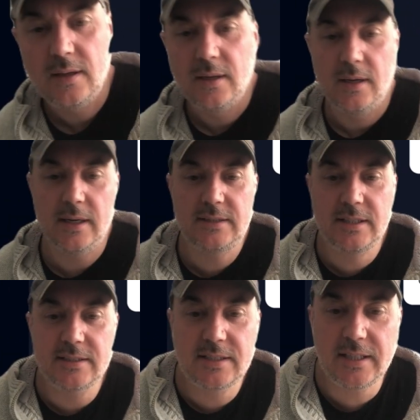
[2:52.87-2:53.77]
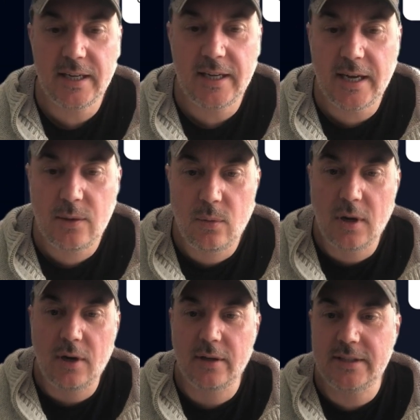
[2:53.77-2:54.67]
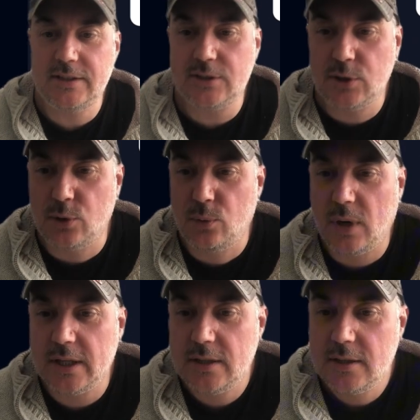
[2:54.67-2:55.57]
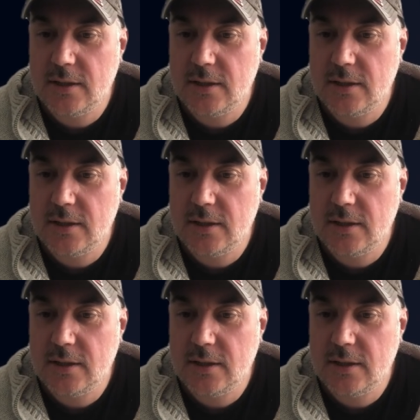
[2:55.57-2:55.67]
And as you can see here, wow, this is a cool one.